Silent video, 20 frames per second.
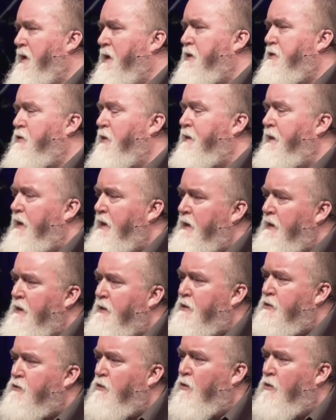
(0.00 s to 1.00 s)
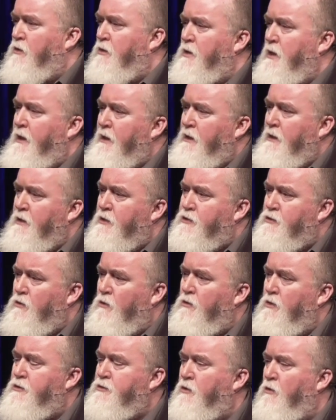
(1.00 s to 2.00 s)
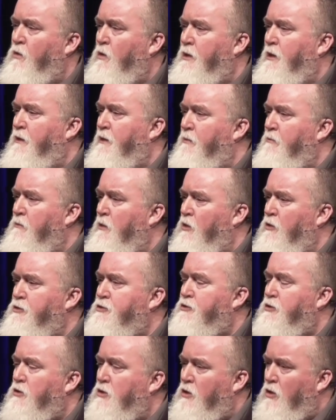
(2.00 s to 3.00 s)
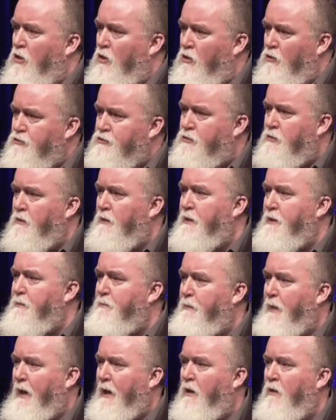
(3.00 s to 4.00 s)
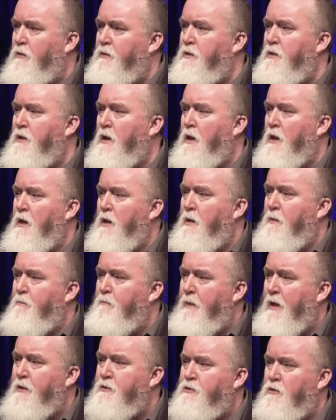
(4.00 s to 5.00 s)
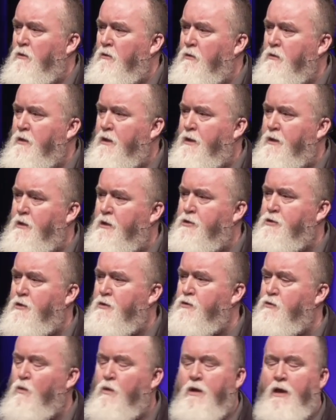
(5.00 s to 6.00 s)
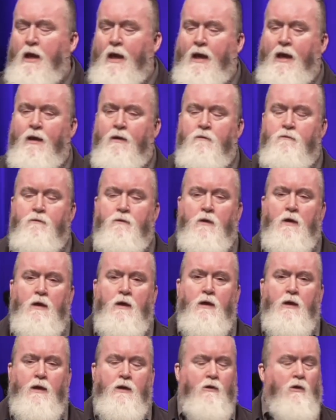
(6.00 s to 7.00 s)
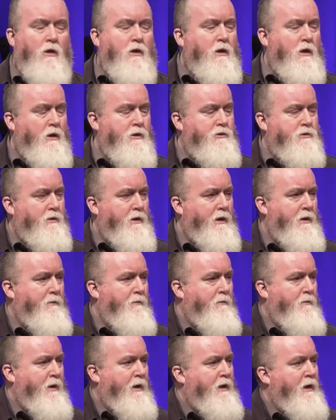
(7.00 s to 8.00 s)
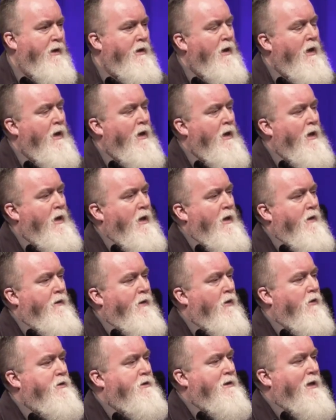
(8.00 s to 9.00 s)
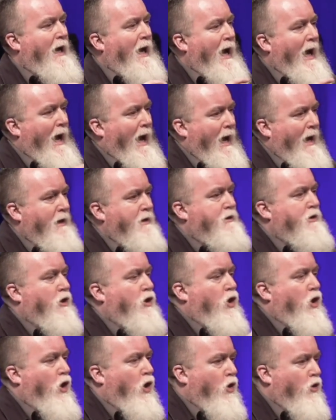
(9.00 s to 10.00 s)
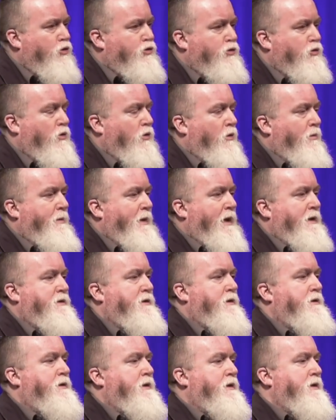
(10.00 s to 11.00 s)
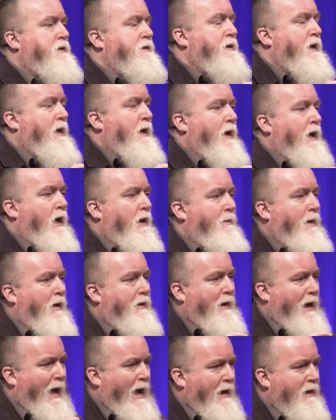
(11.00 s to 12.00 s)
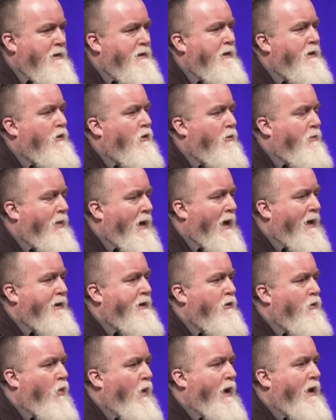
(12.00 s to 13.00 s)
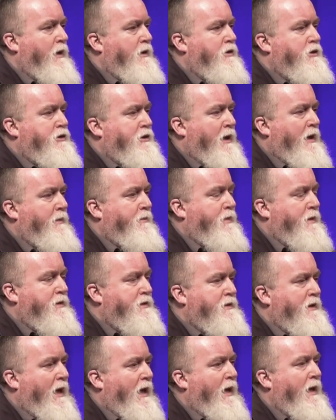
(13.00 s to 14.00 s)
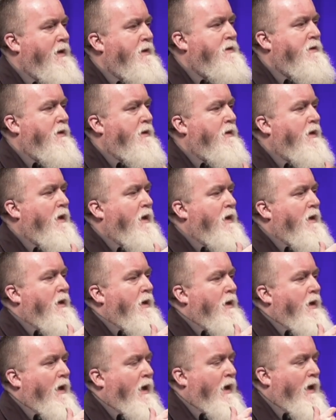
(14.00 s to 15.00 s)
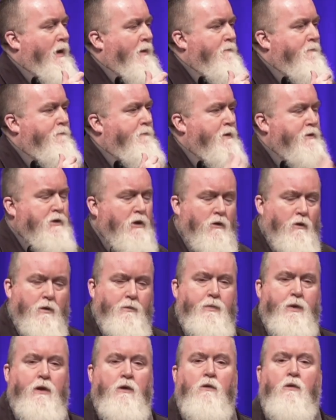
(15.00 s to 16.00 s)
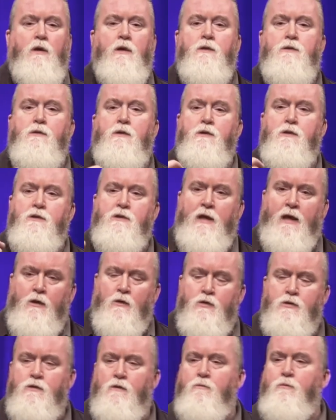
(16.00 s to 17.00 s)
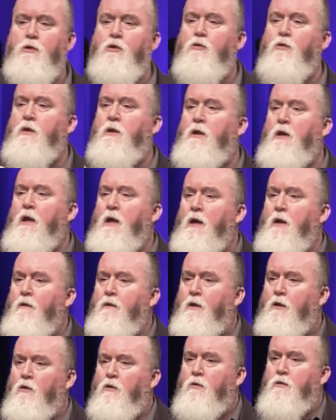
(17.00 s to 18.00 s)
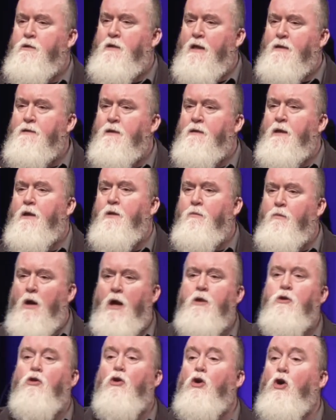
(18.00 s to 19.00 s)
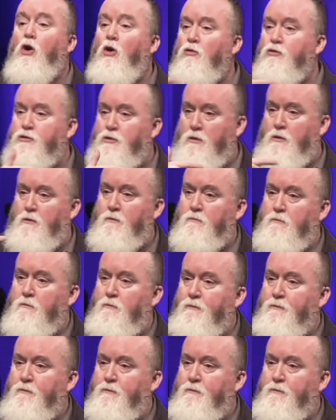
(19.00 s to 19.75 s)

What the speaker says: So in the eating disorders are one of the most culturally bound mental conditions we have in our country, meaning they're tied to cultural messages about ideal body weight, shape, and size, and physical appearance and standards of beauty that are designated by your culture.